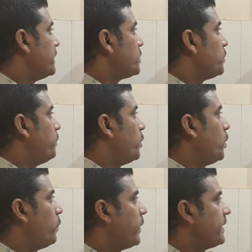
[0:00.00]
To
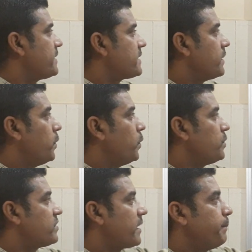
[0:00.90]
blow one's
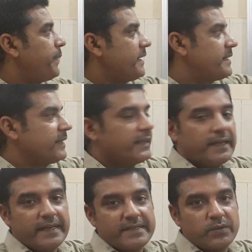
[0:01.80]
own trumpet
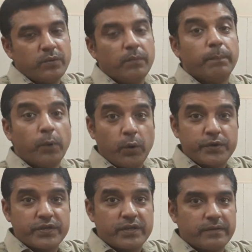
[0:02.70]
is to
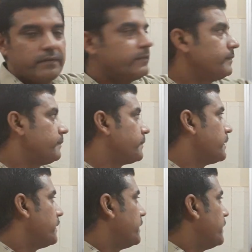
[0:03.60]
boast.
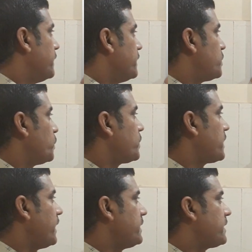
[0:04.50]
To
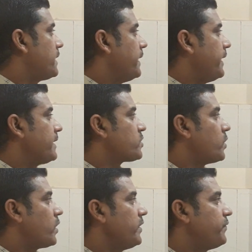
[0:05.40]
cut a
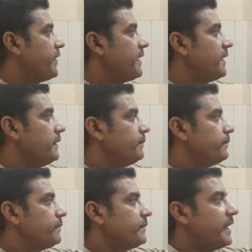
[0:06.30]
sorry figure,
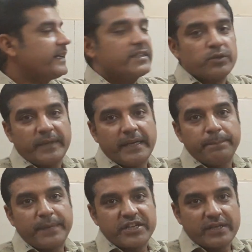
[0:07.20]
that is to be
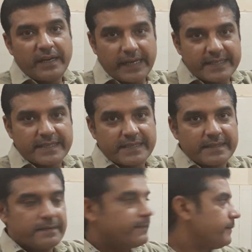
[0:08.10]
impressionless.